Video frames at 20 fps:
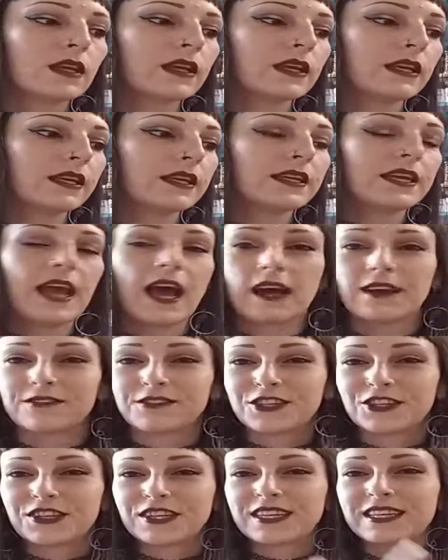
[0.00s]
yeah,
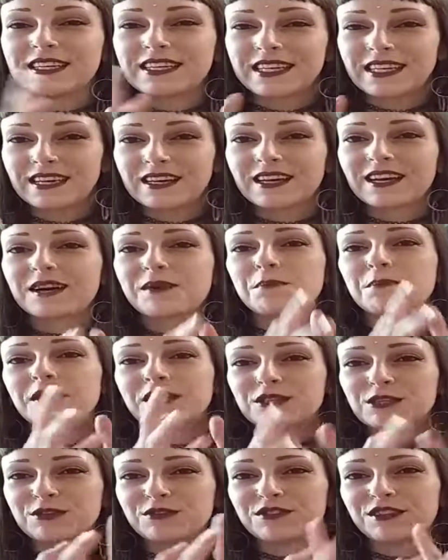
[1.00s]
you're going to need a
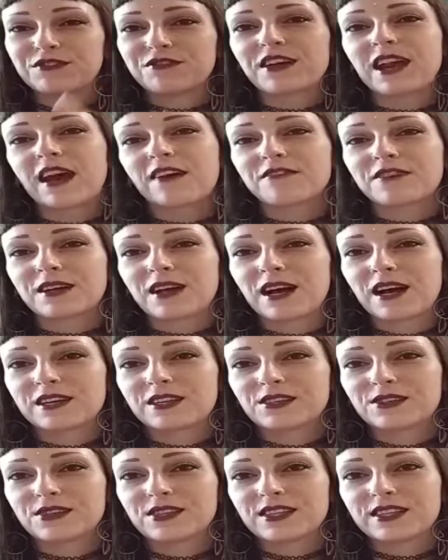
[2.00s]
bunch of different
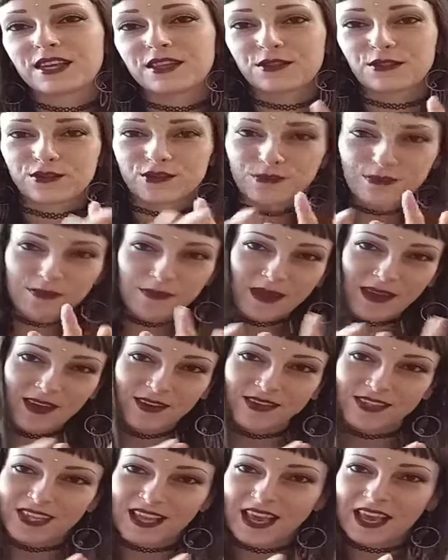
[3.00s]
avocados so that there's
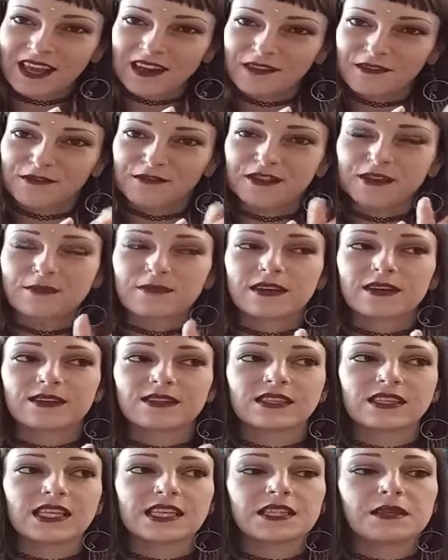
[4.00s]
males and
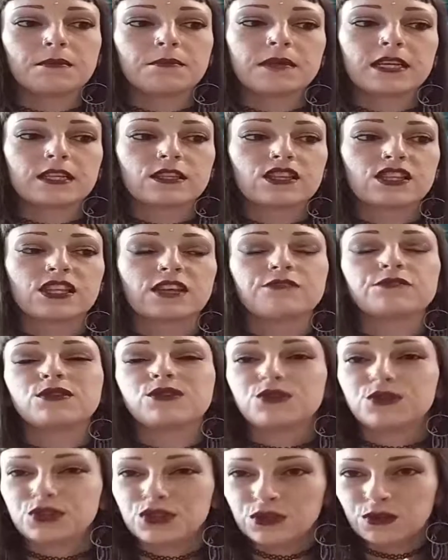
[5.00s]
females in the midst if
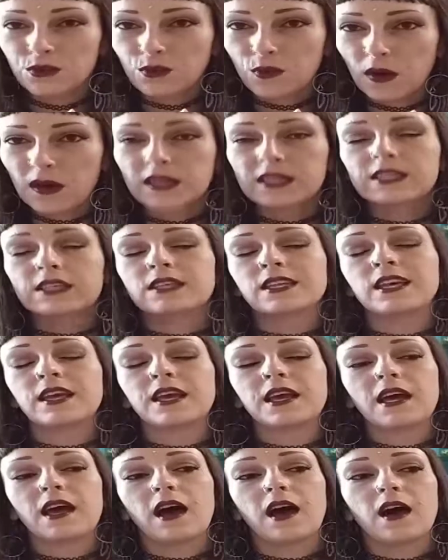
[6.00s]
you do want
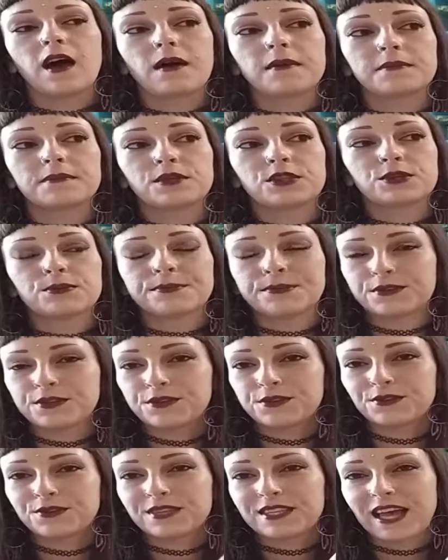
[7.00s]
to
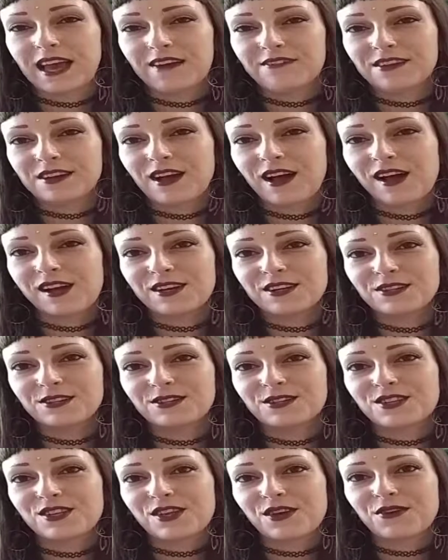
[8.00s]
produce
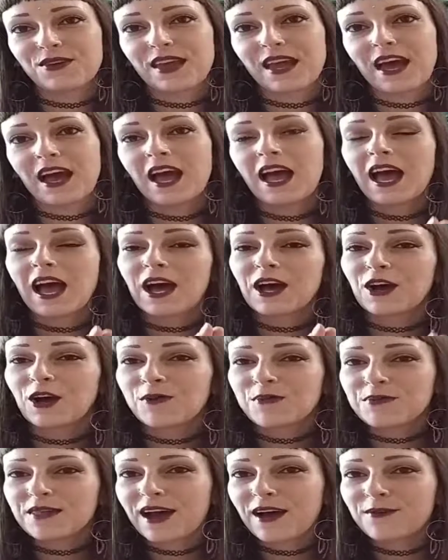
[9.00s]
avocados. So yeah, I
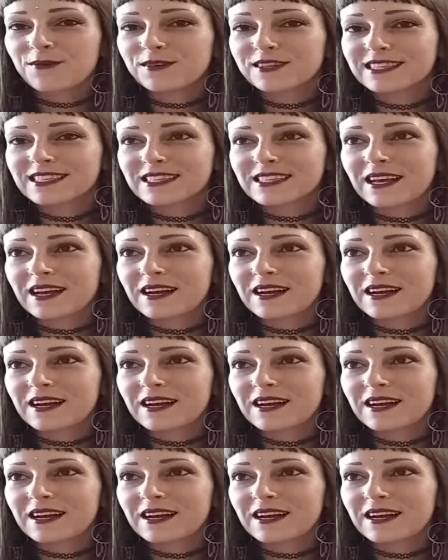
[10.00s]
hope that was